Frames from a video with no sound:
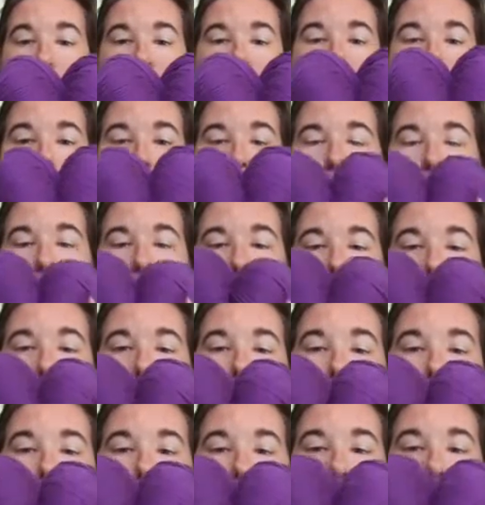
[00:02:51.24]

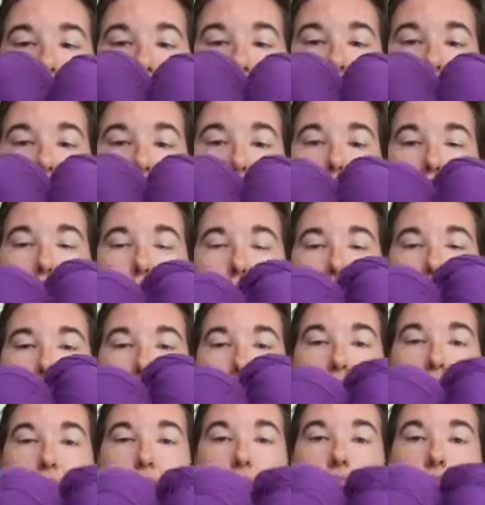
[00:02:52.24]
and my
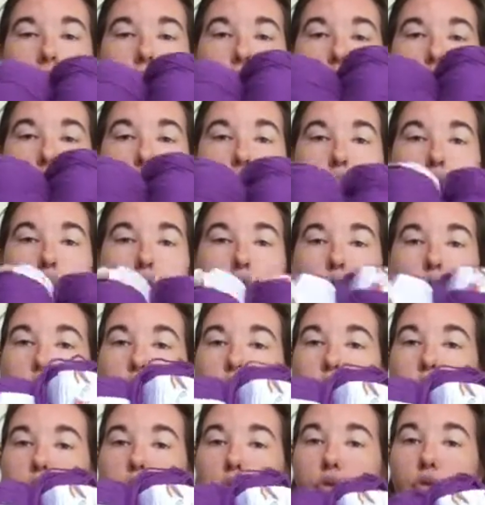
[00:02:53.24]
hope is
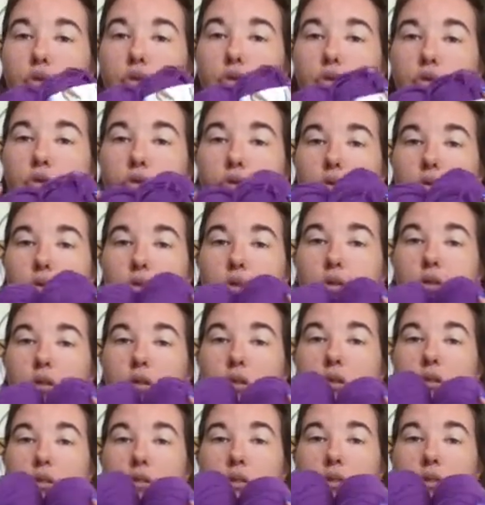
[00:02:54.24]
to do